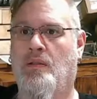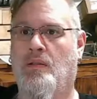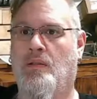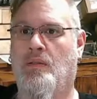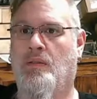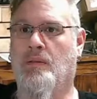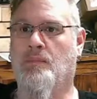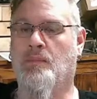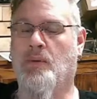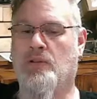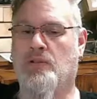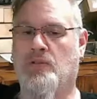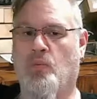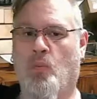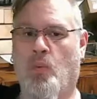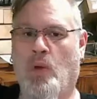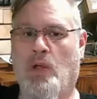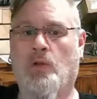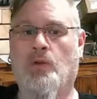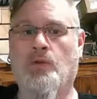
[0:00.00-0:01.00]
the most
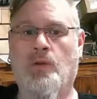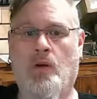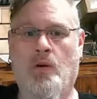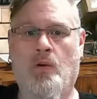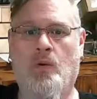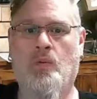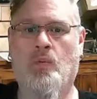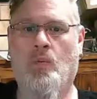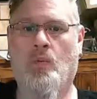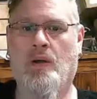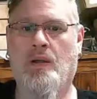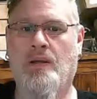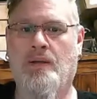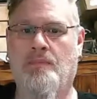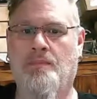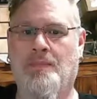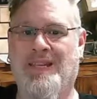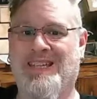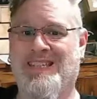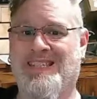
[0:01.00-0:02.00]
well-known
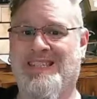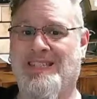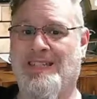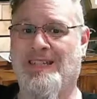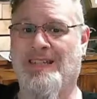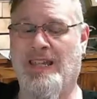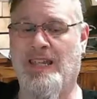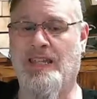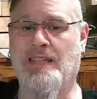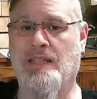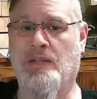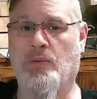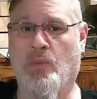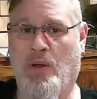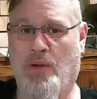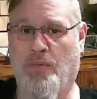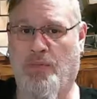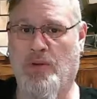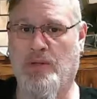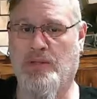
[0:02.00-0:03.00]
one because it's an easy
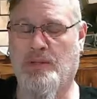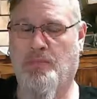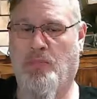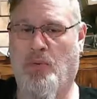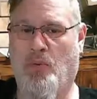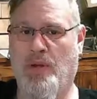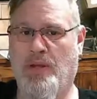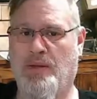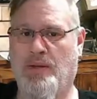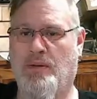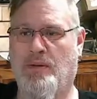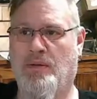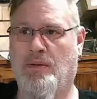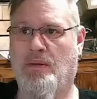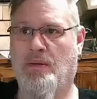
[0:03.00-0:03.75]
reference point.